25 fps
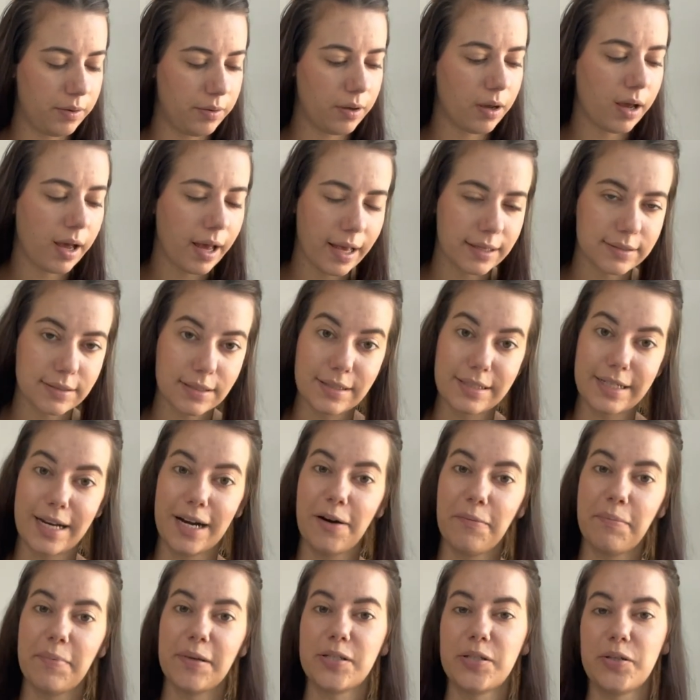as a
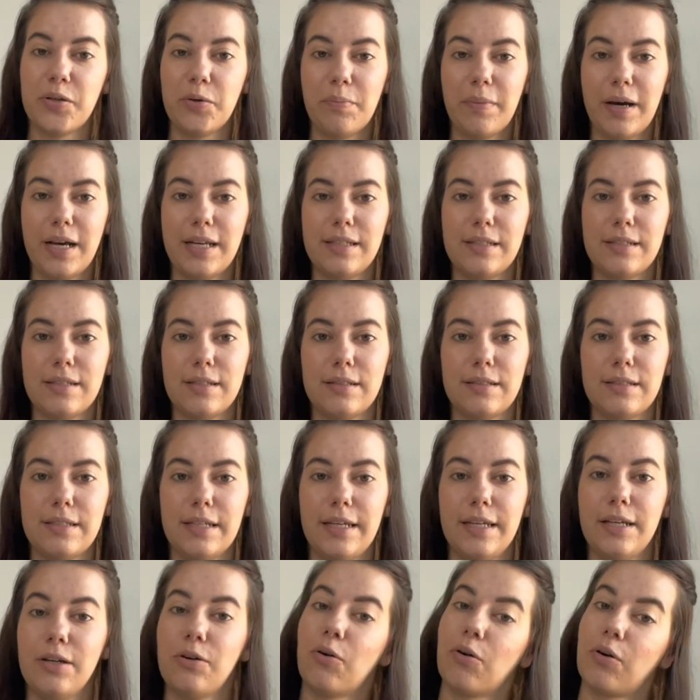therapist, you might
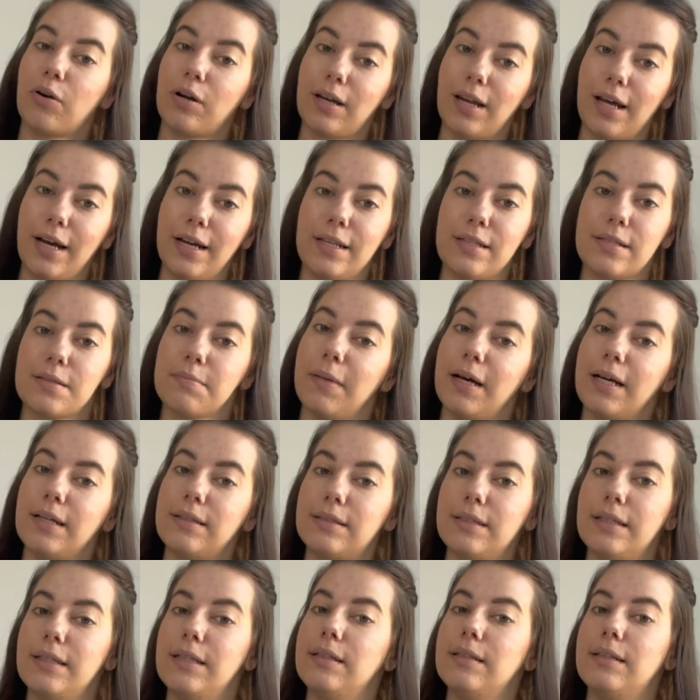think, or clients might
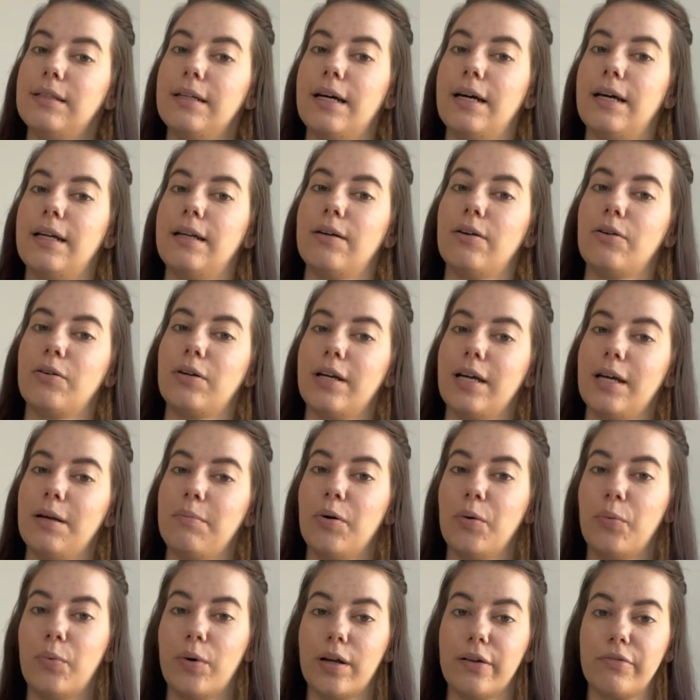think that, okay,
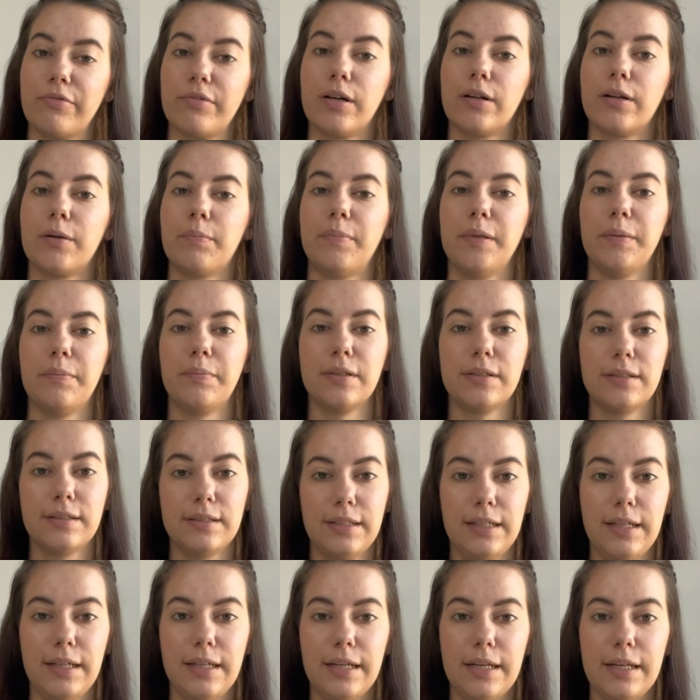but what if other people
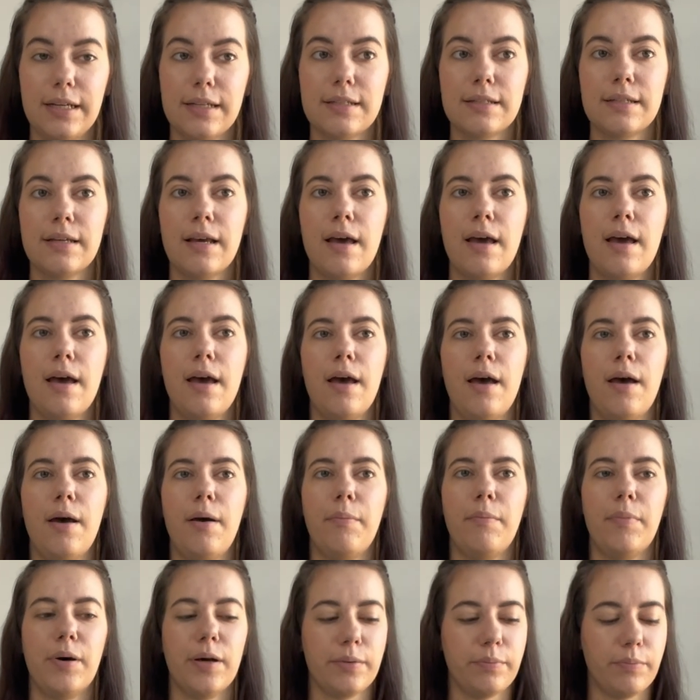see this?
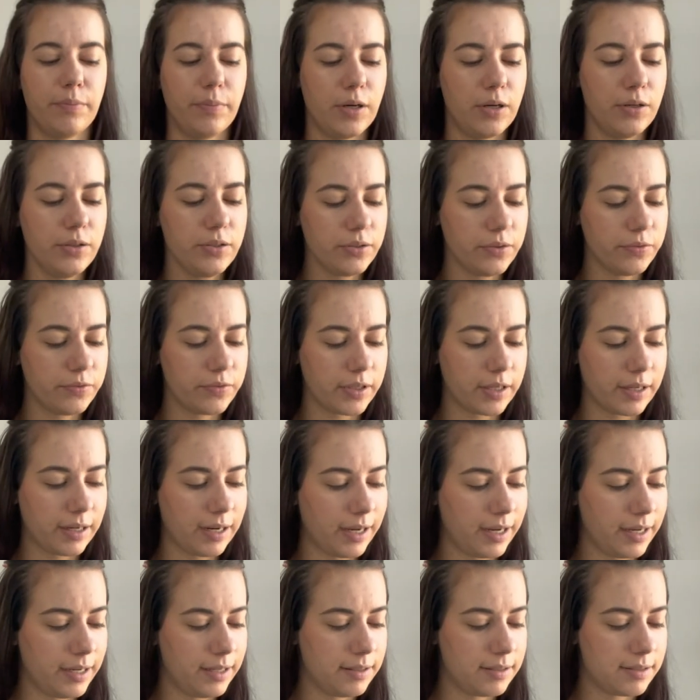But most of the
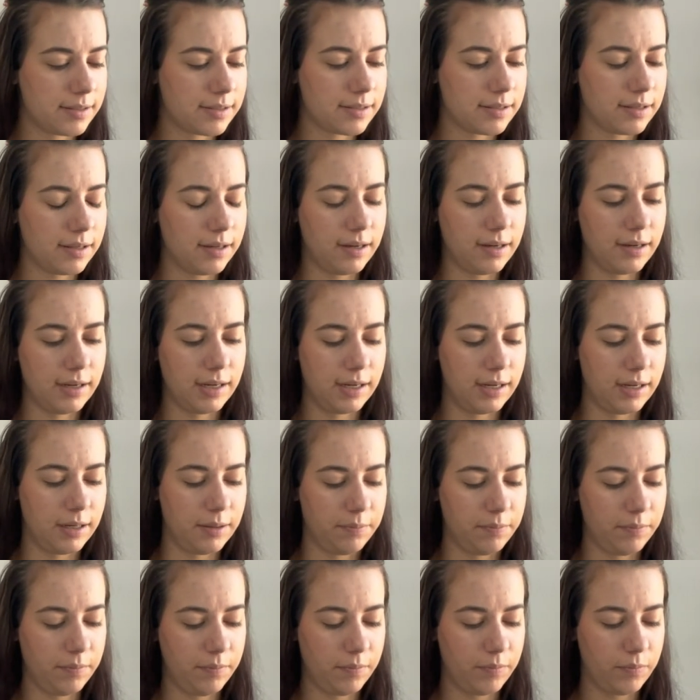clients
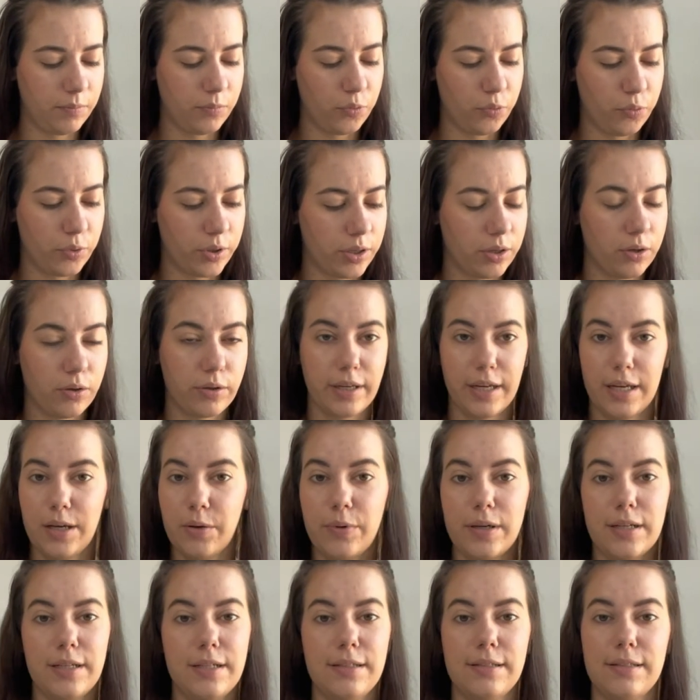were okay
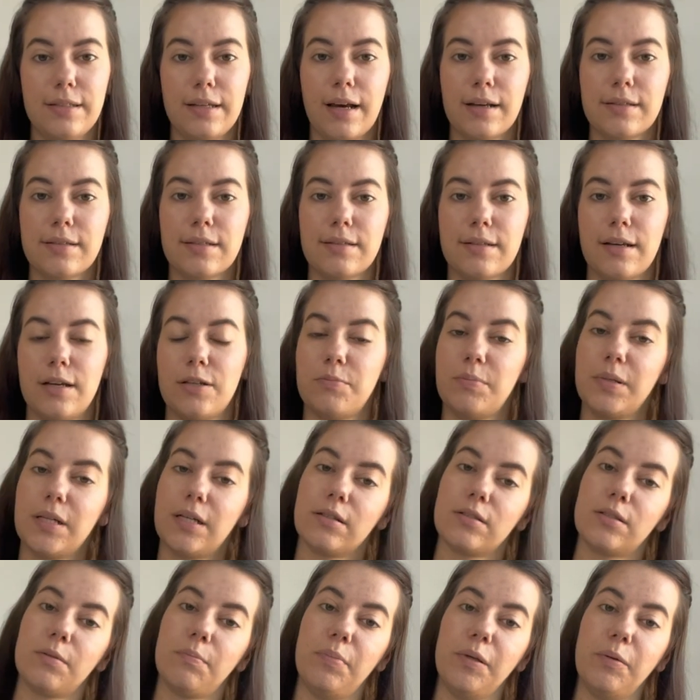with these exercises
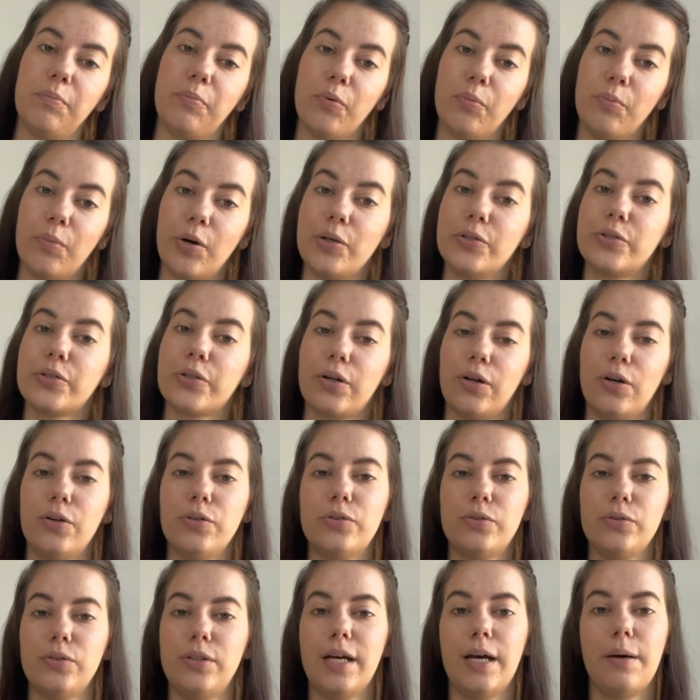because the people most close
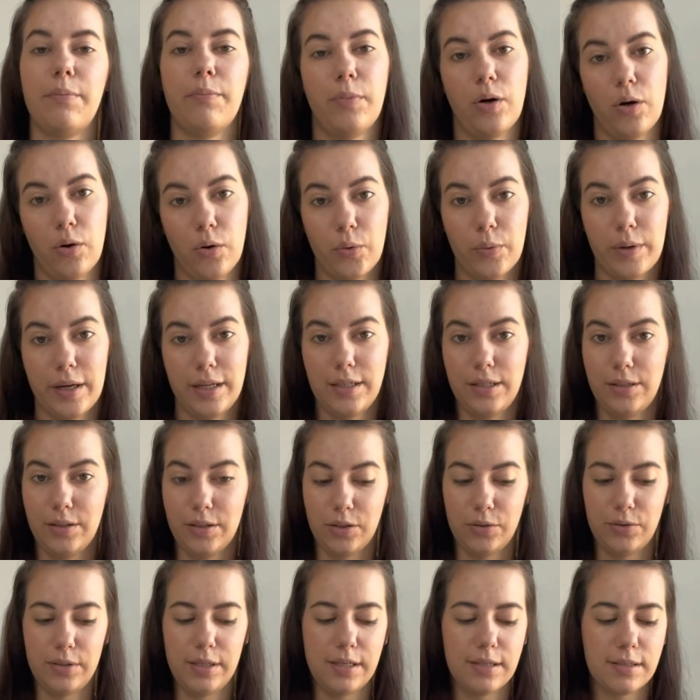to them already
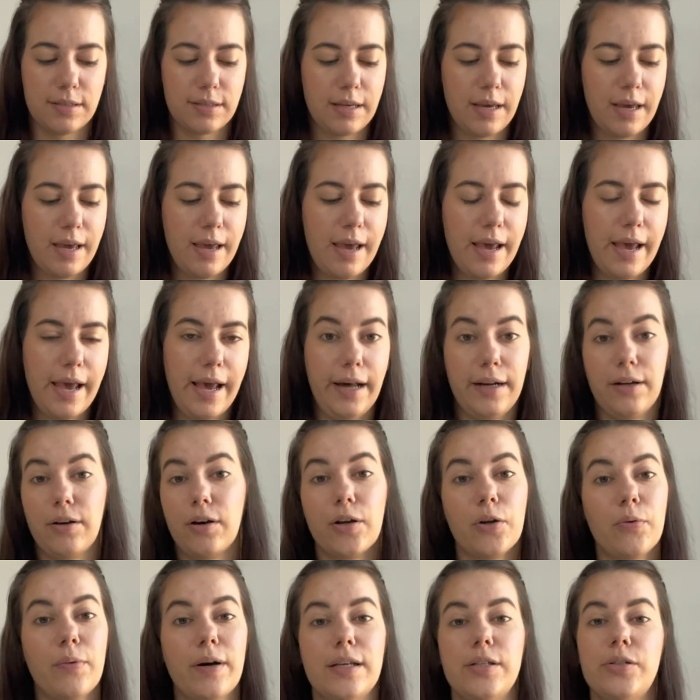know this. And
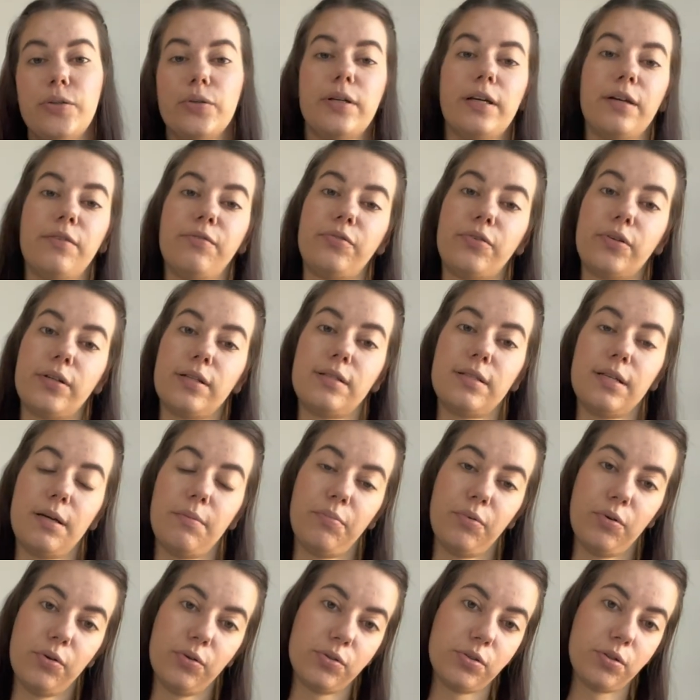otherwise, you can, for
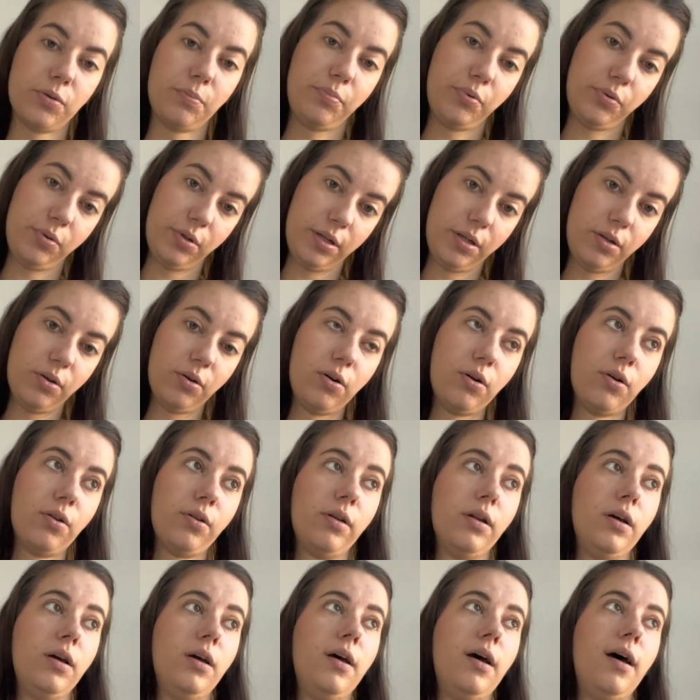example, also put it on
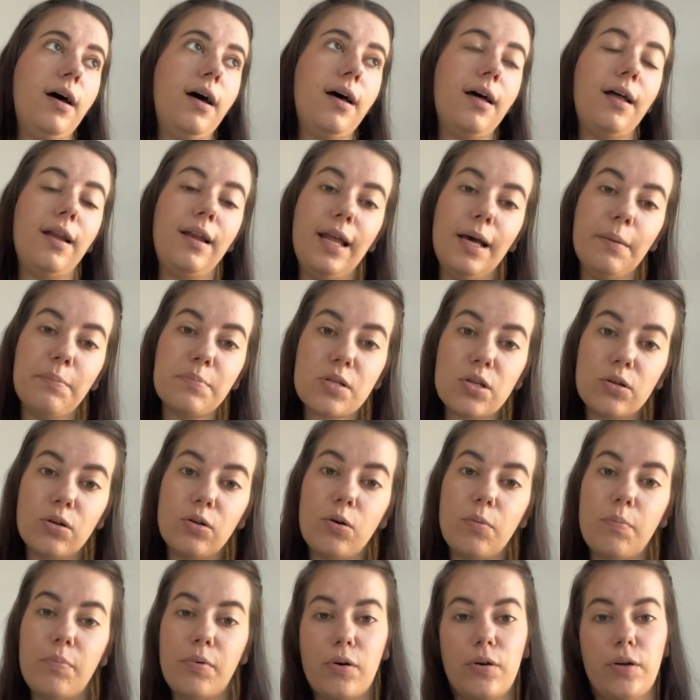a
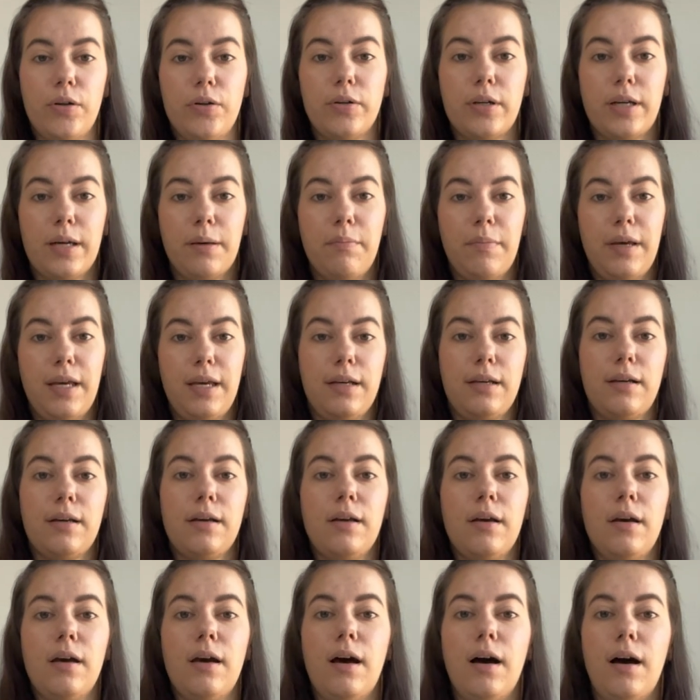laptop, or you can make
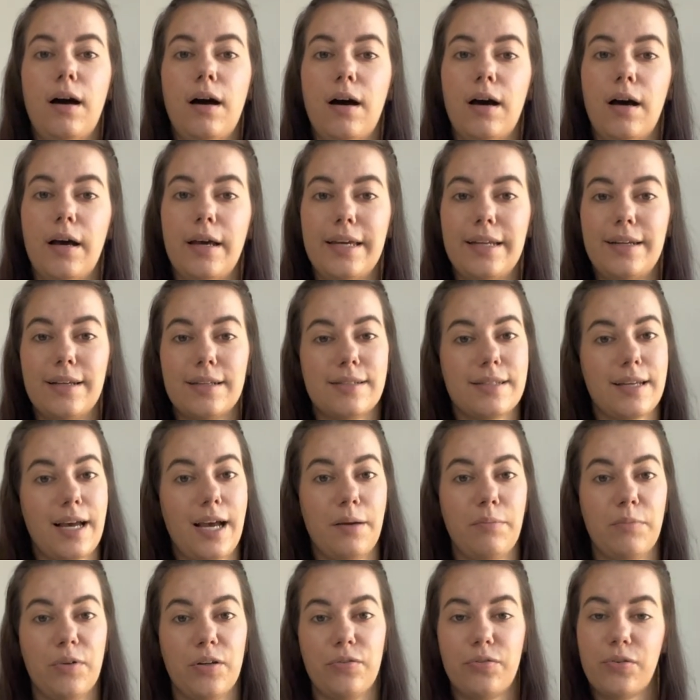it
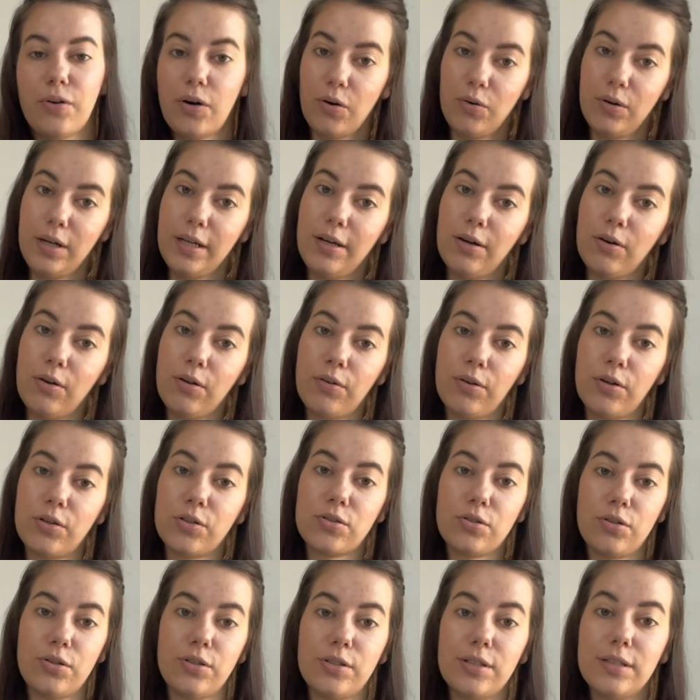assignment for only on a
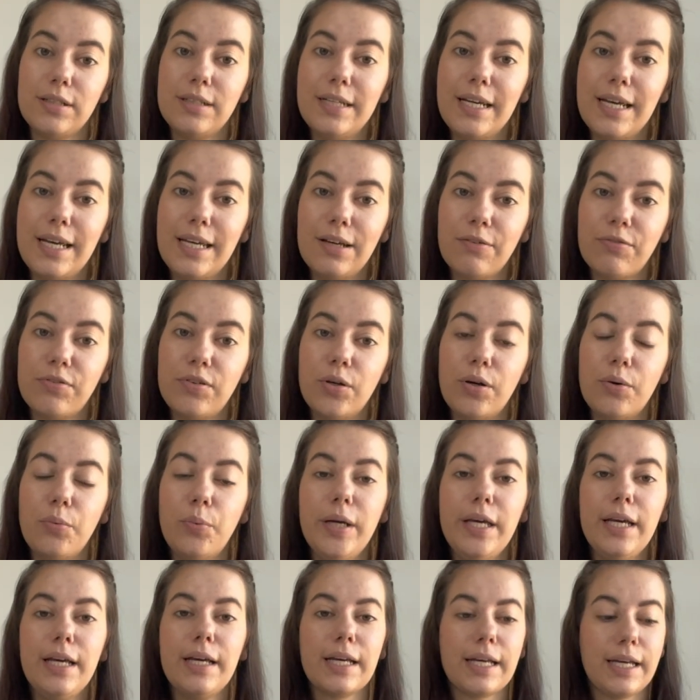certain day of the
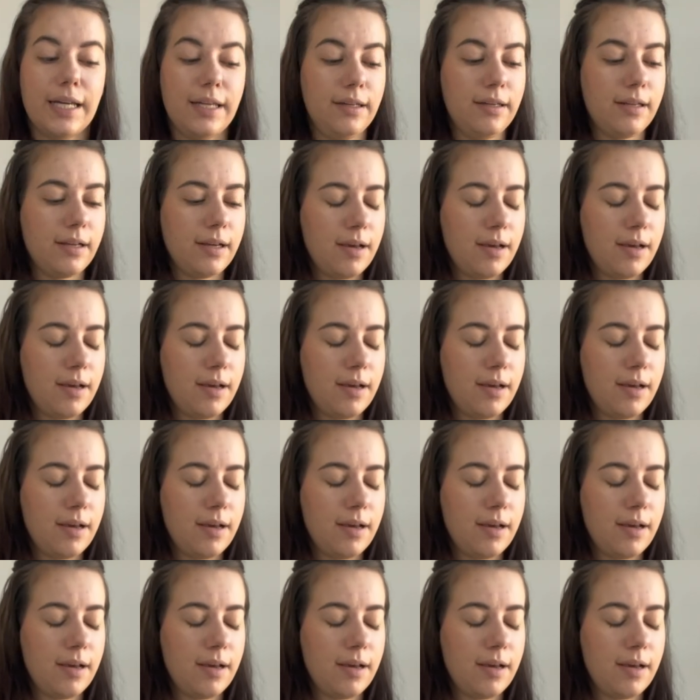weekend.